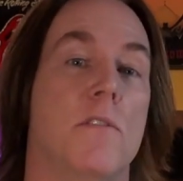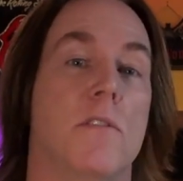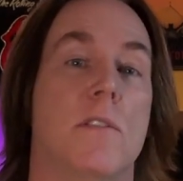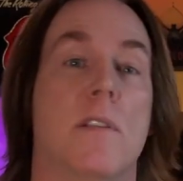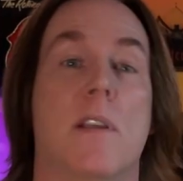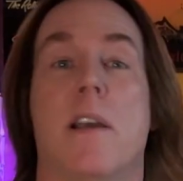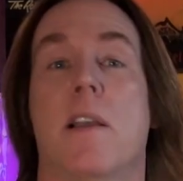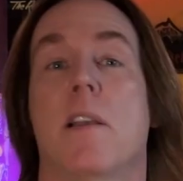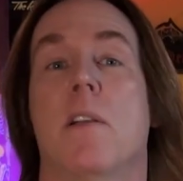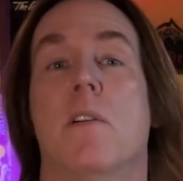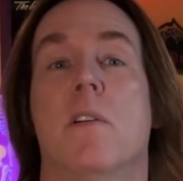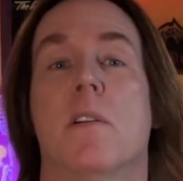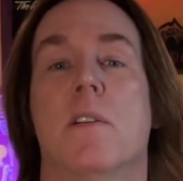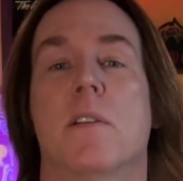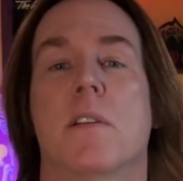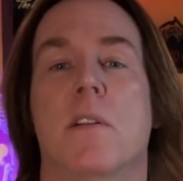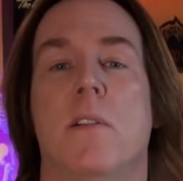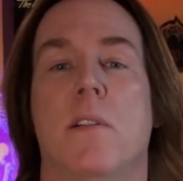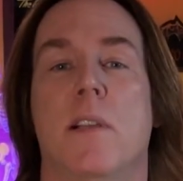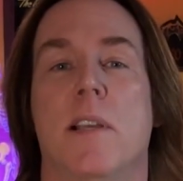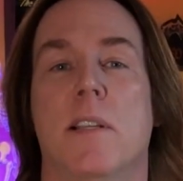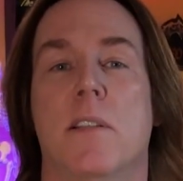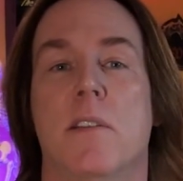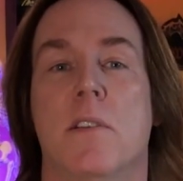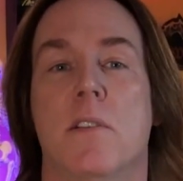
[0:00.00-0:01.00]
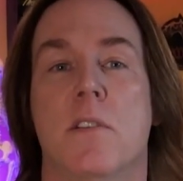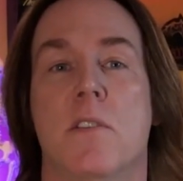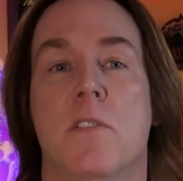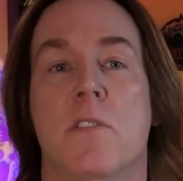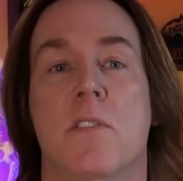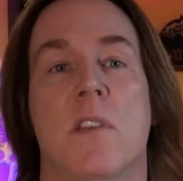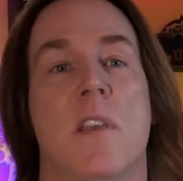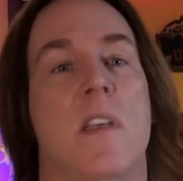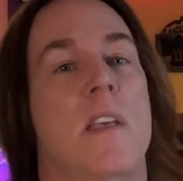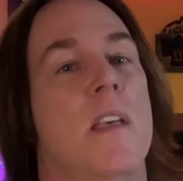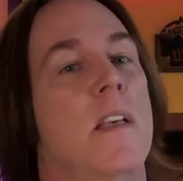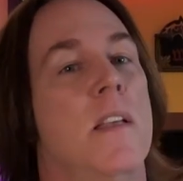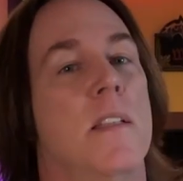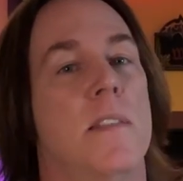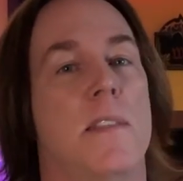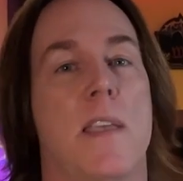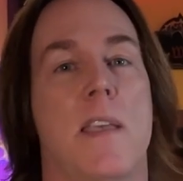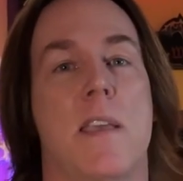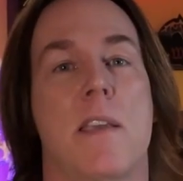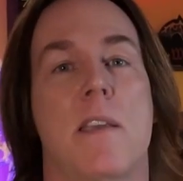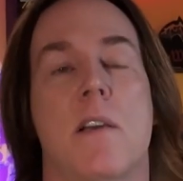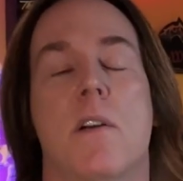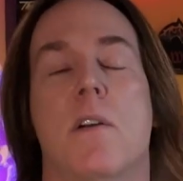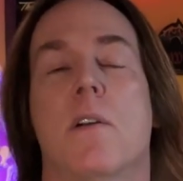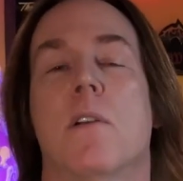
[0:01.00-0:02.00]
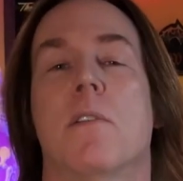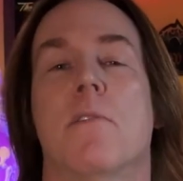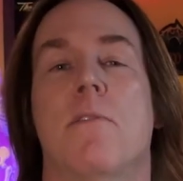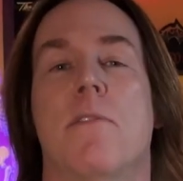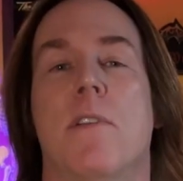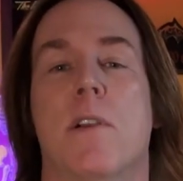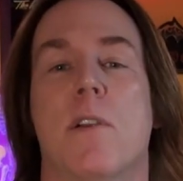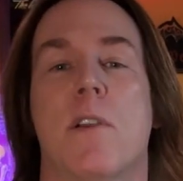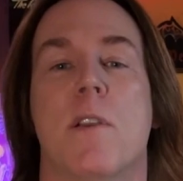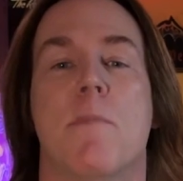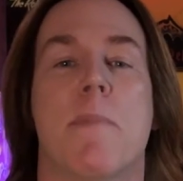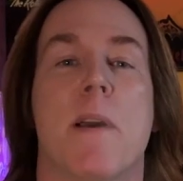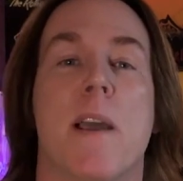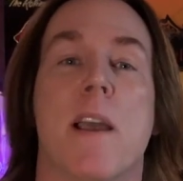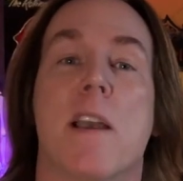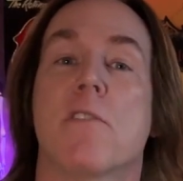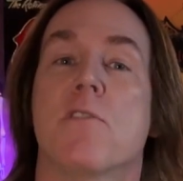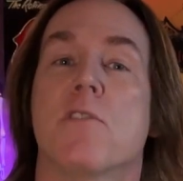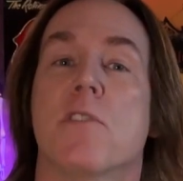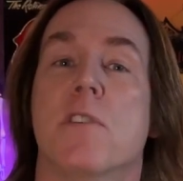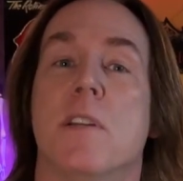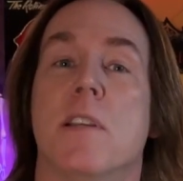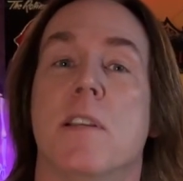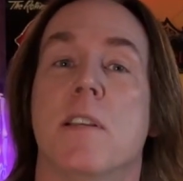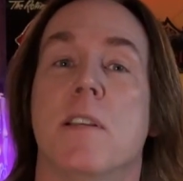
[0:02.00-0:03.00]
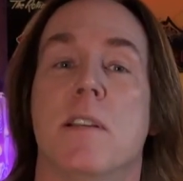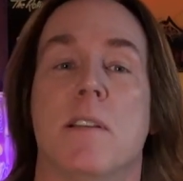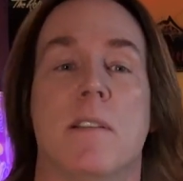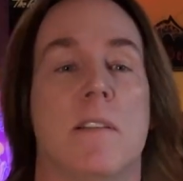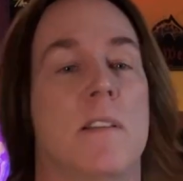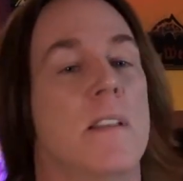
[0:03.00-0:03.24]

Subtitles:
diehard collectors, they are very passionate,